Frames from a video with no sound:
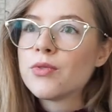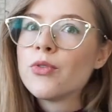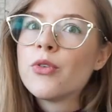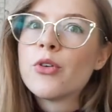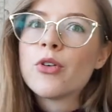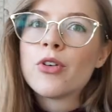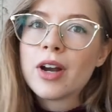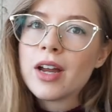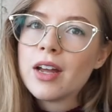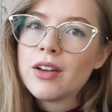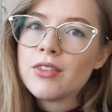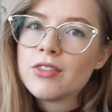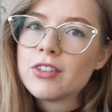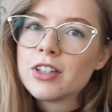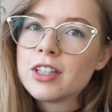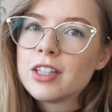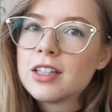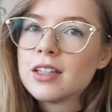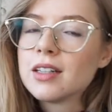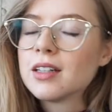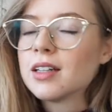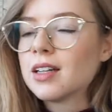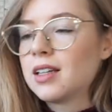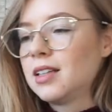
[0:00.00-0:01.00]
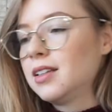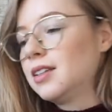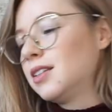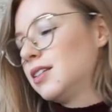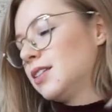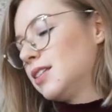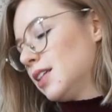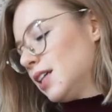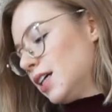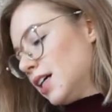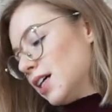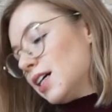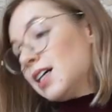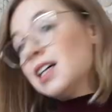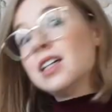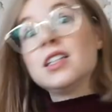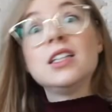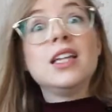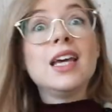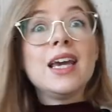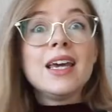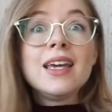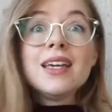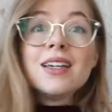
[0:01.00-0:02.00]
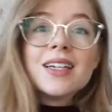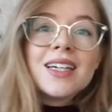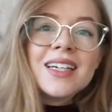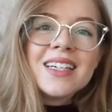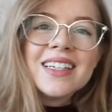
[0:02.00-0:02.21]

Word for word: forever and a day.